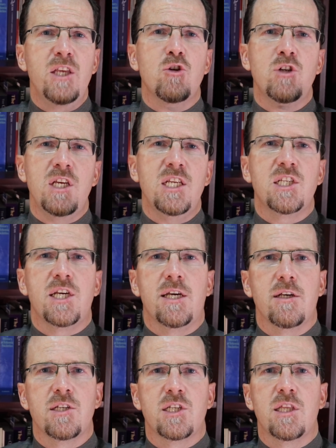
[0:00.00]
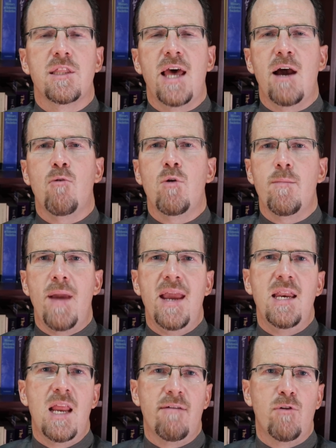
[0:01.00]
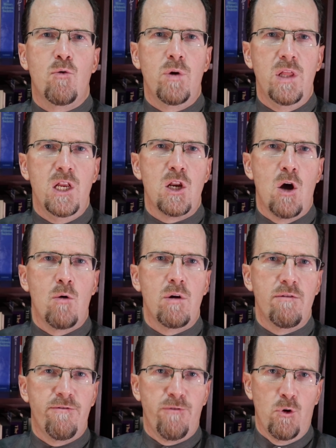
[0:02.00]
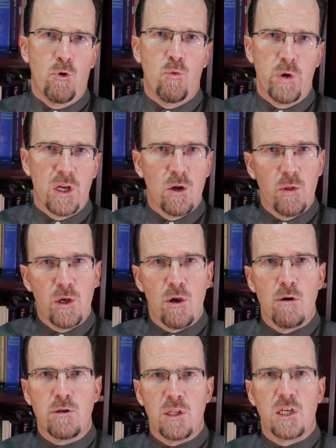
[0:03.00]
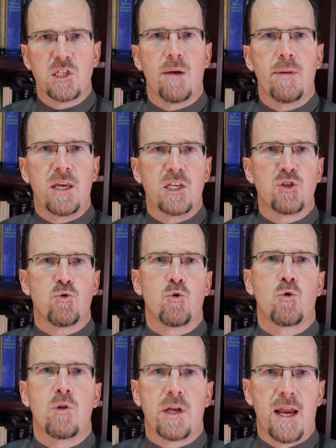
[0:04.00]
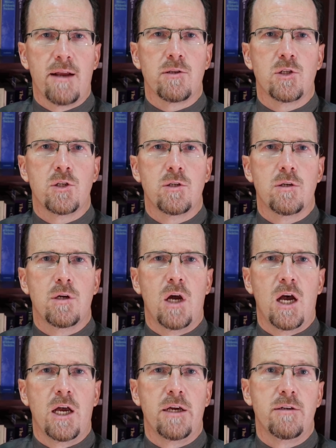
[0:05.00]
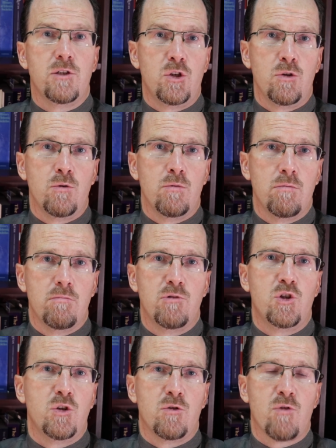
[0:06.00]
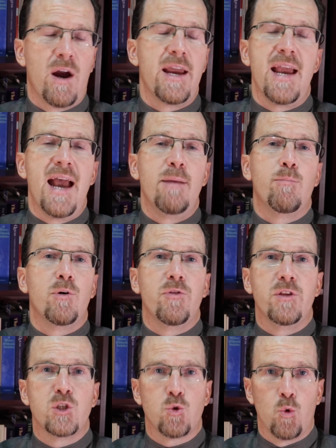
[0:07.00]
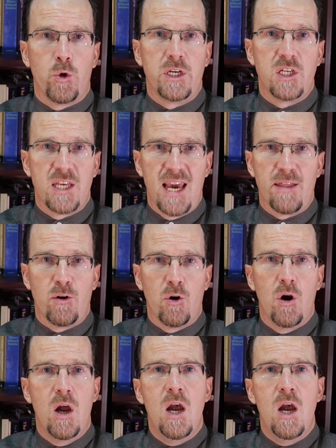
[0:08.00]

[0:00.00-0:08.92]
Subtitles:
are details that we may never really know in full. We can only go to the Islamic historical accounts to try and put the story together.